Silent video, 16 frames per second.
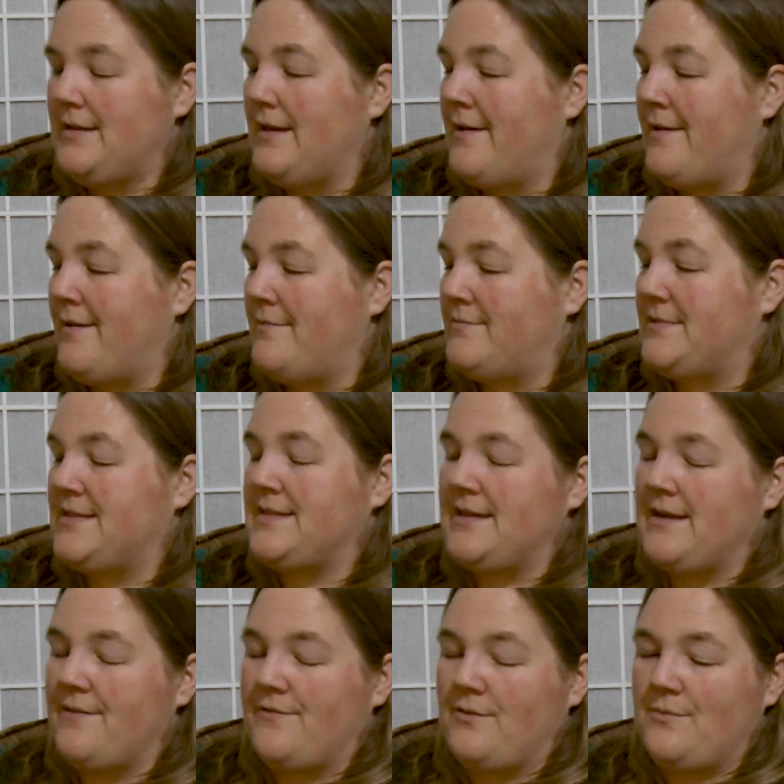to
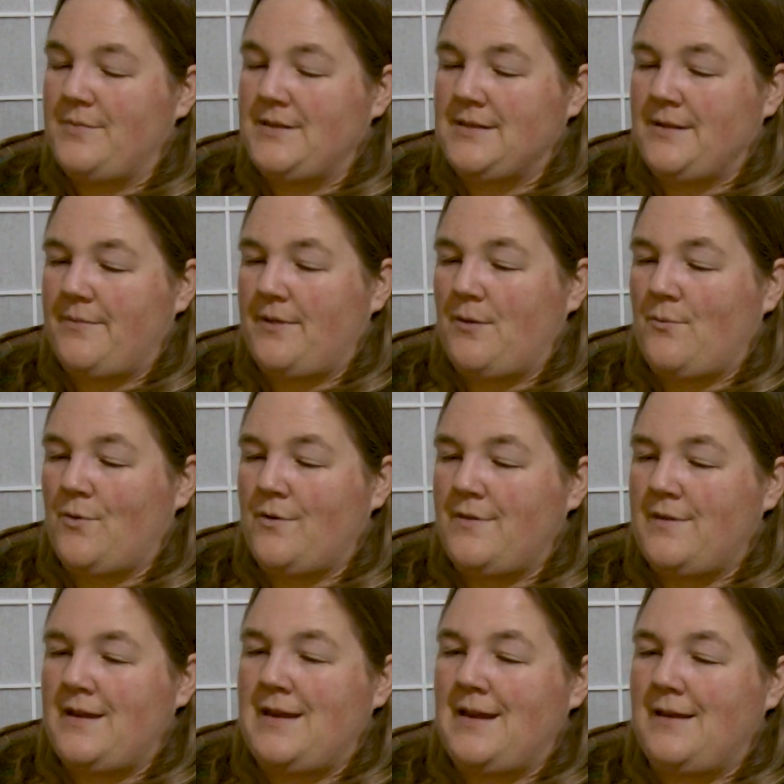see if it would be something
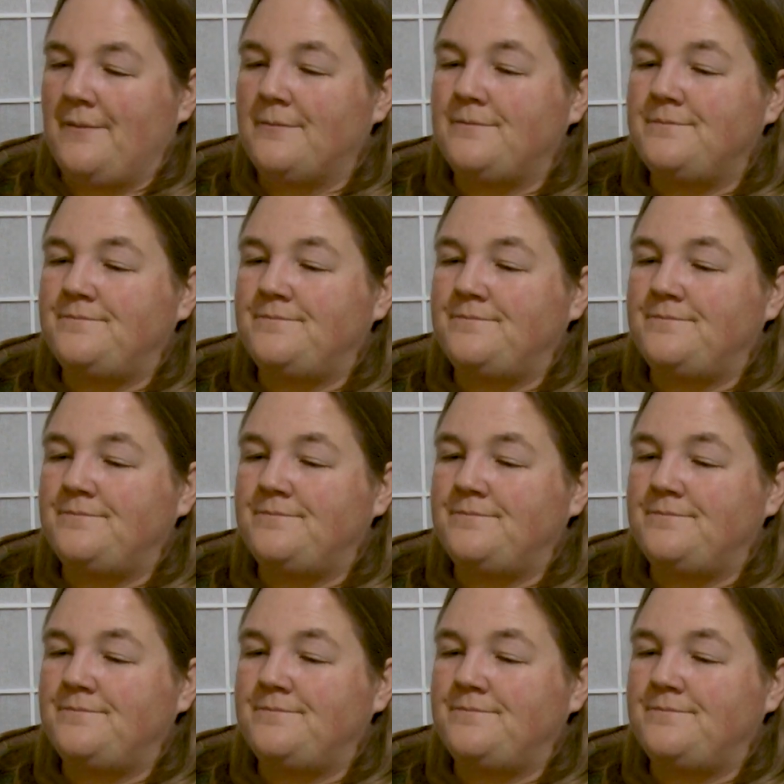worth eating.